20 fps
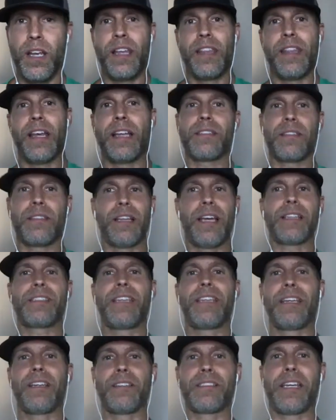That's the last
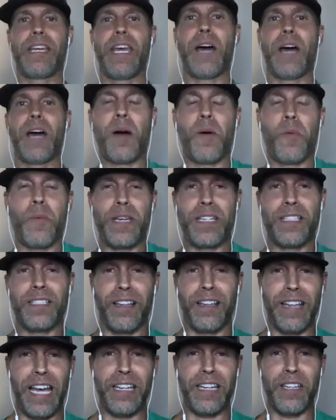thing I'll say. How about we end on
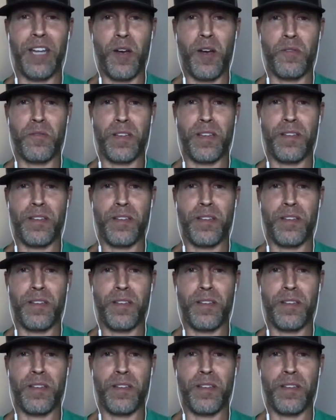that note?